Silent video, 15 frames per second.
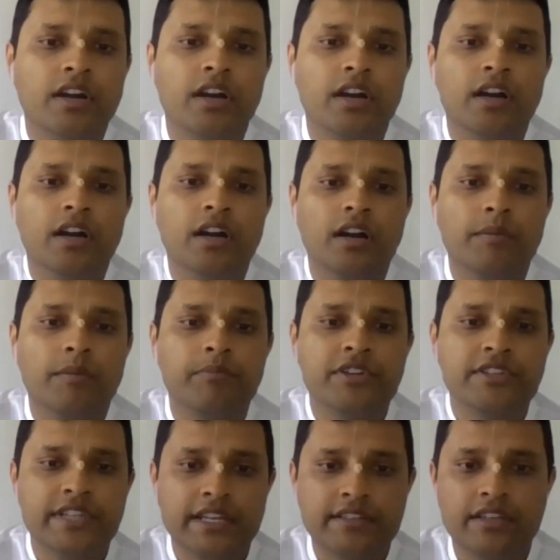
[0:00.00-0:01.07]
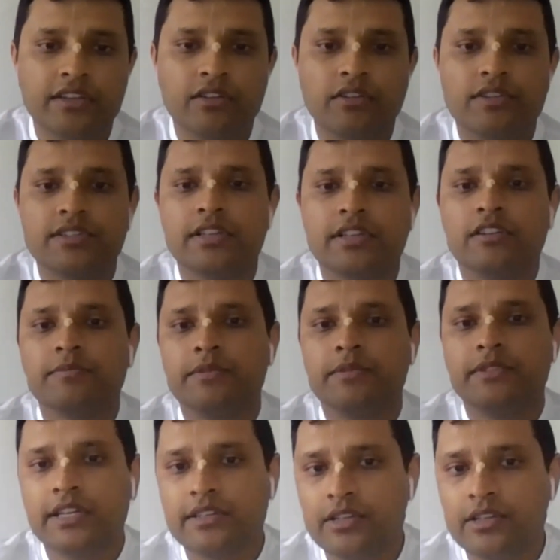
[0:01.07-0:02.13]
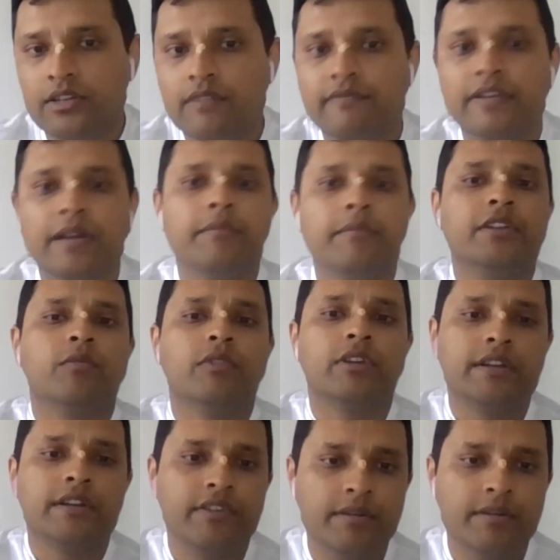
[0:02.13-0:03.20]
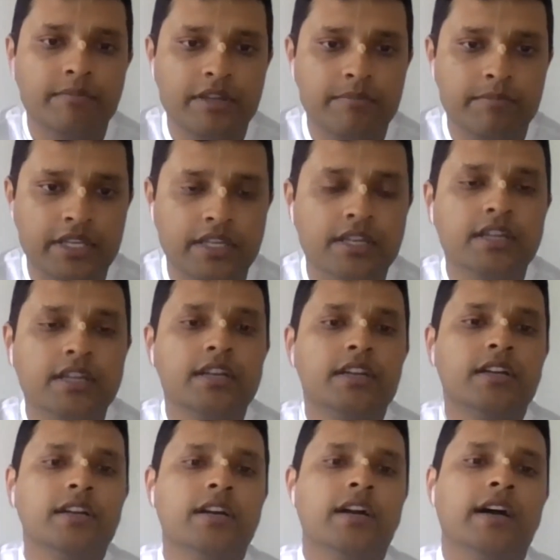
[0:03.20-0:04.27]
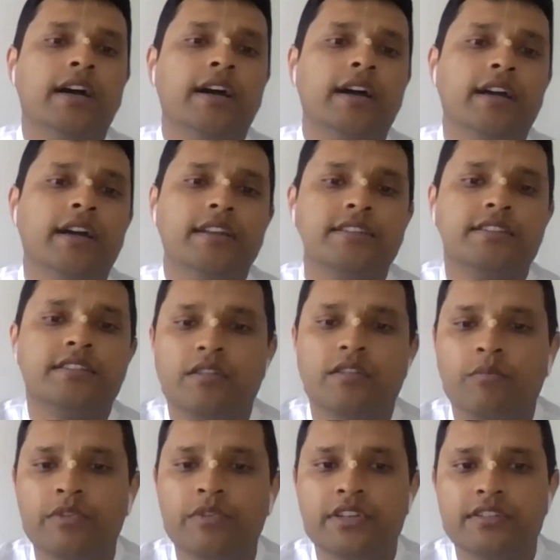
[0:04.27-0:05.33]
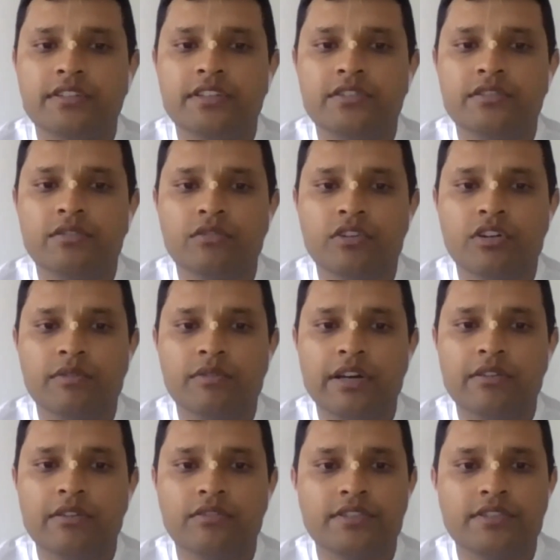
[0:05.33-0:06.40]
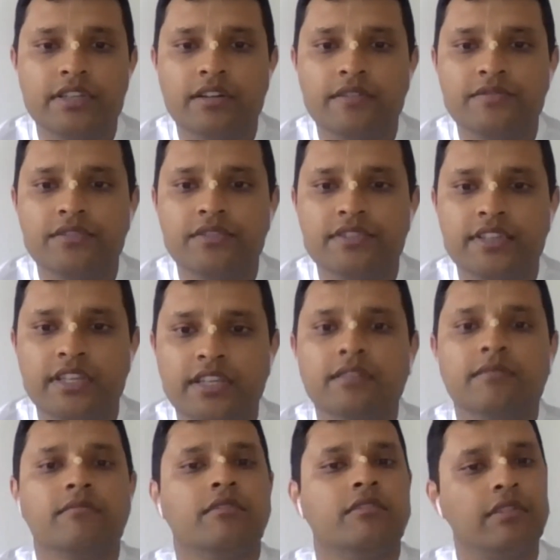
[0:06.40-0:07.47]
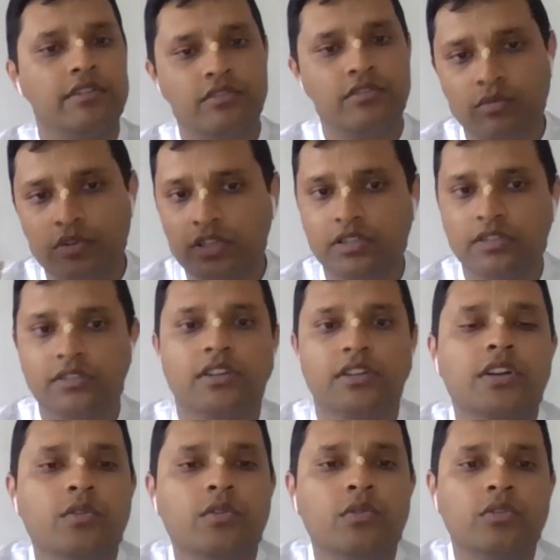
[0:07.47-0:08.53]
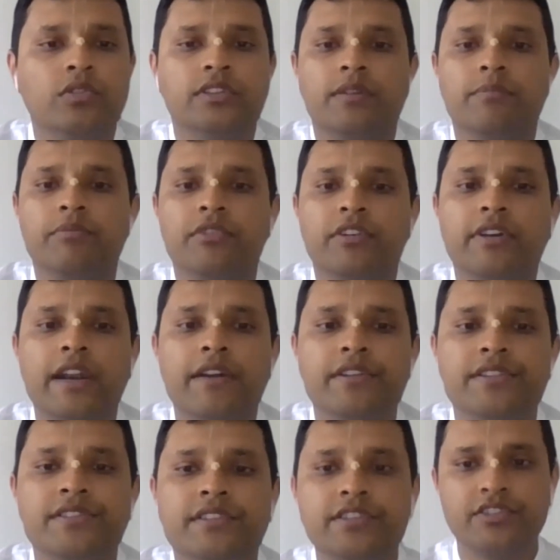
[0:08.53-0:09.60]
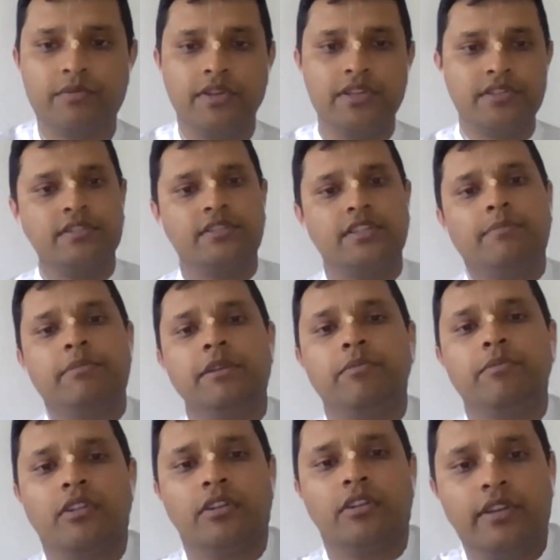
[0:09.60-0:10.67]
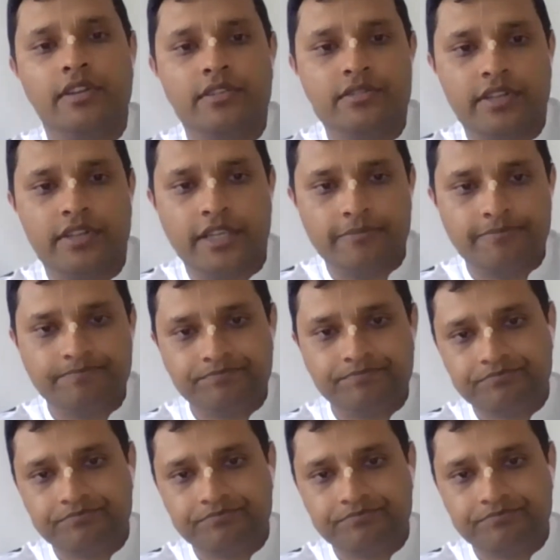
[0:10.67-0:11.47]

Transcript: protecting ourselves, protecting our family, whatever it may be. And we just need to look around ourselves to see around the world all the precarious situation that people are in today.